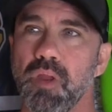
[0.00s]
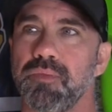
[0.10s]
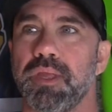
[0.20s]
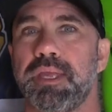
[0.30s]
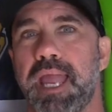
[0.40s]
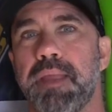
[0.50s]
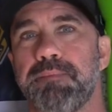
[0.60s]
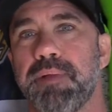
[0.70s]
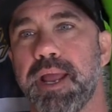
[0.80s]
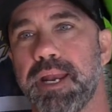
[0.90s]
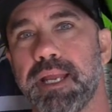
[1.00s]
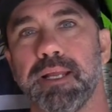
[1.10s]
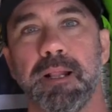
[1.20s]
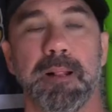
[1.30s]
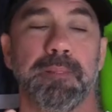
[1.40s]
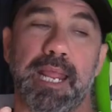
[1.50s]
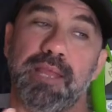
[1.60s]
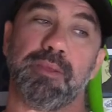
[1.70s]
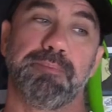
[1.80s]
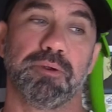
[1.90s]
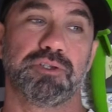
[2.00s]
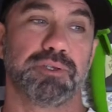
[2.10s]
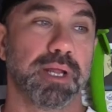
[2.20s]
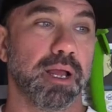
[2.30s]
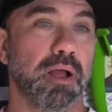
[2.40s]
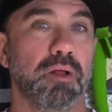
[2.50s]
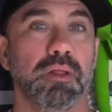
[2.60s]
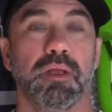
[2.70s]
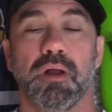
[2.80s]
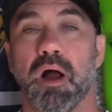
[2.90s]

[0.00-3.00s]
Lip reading: the game planning and the personnel